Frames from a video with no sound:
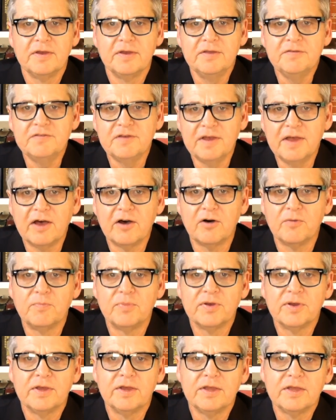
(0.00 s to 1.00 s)
to
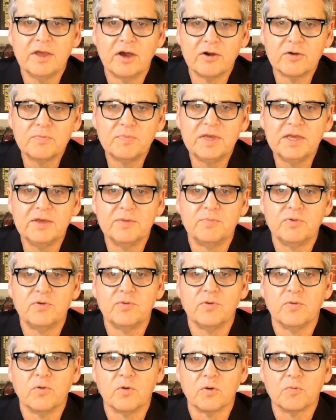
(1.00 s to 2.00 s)
help young
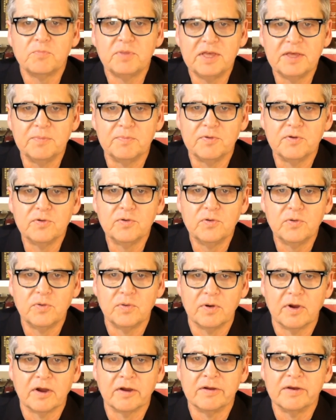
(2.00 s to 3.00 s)
people or people
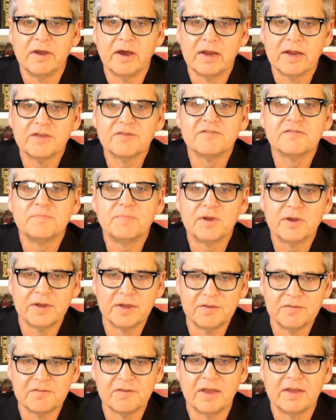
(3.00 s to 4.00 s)
who are not
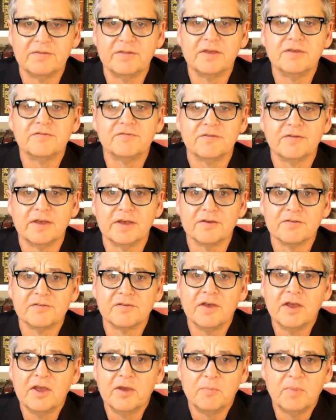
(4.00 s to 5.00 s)
experienced at these things,
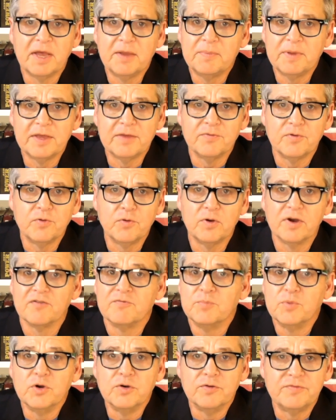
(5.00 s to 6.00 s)
maybe who have
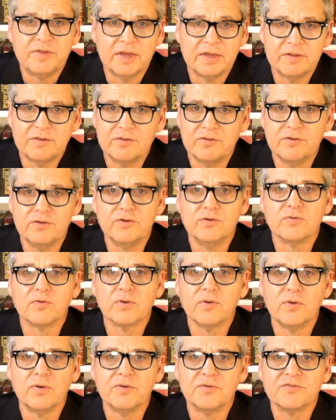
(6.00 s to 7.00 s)
moved into new
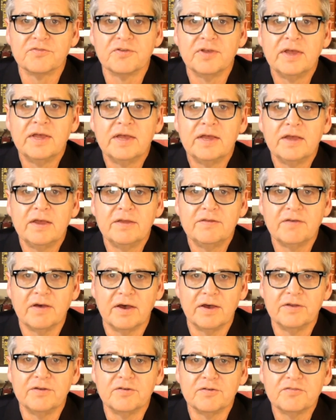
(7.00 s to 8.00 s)
roles, to
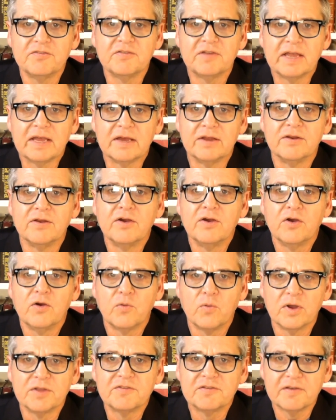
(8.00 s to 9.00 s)
understand
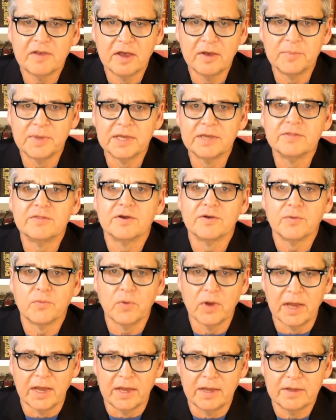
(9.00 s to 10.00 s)
what's coming their
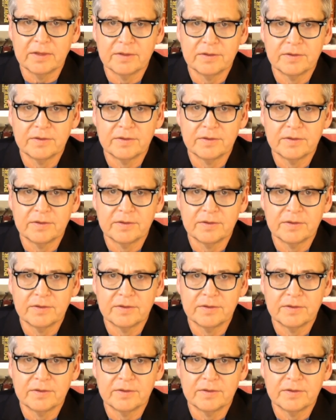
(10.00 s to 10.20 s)
way.